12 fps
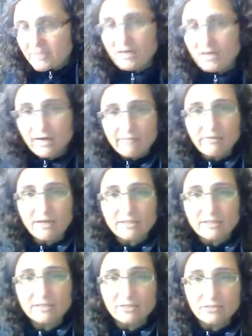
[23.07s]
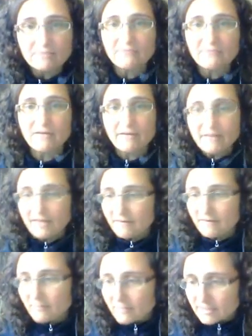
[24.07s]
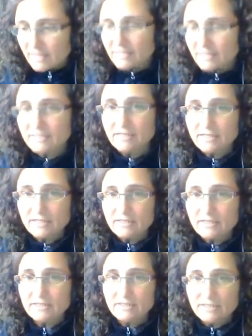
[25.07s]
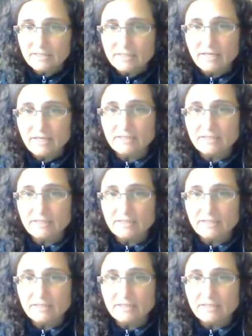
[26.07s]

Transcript: timelines in terms of getting everyone settled in to discuss,